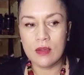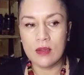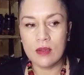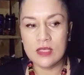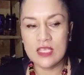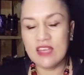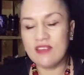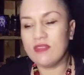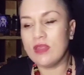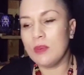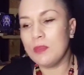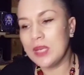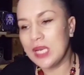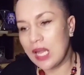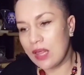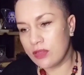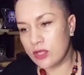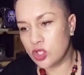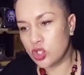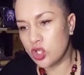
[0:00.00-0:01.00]
give them
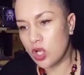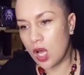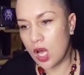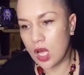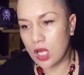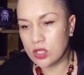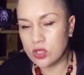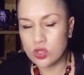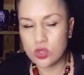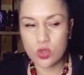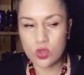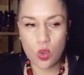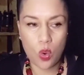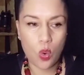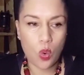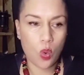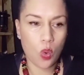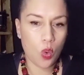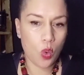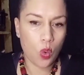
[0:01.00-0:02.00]
another chance
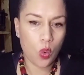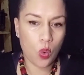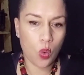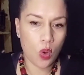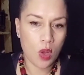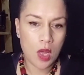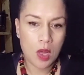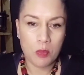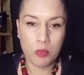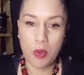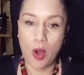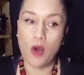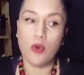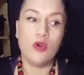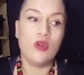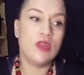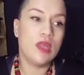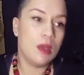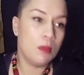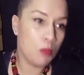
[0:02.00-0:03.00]
or
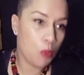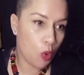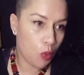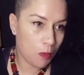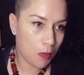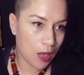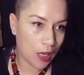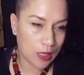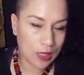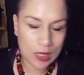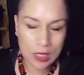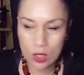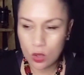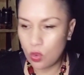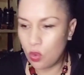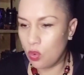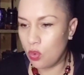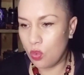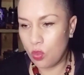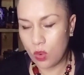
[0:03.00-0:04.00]
borrow them more money
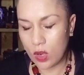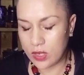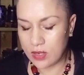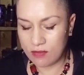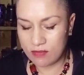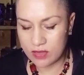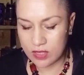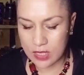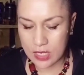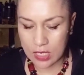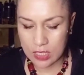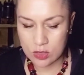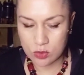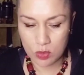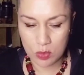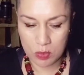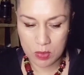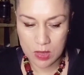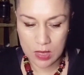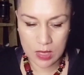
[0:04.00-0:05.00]
or whatever the case may
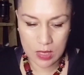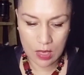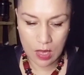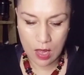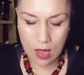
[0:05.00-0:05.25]
be.